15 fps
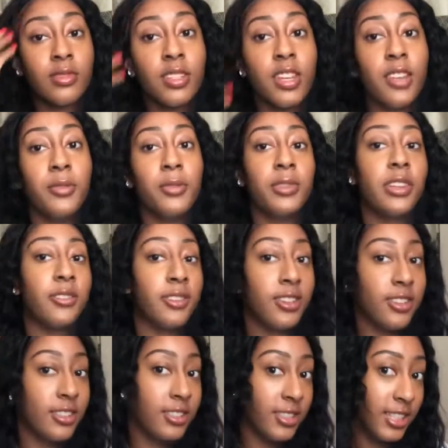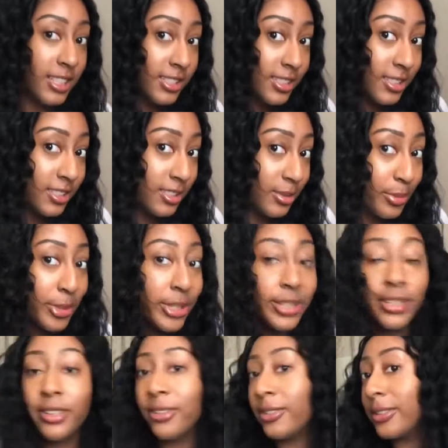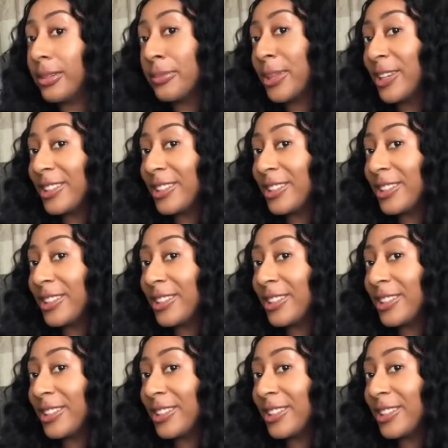even without cutting the lace, it's still pretty cute. I'm not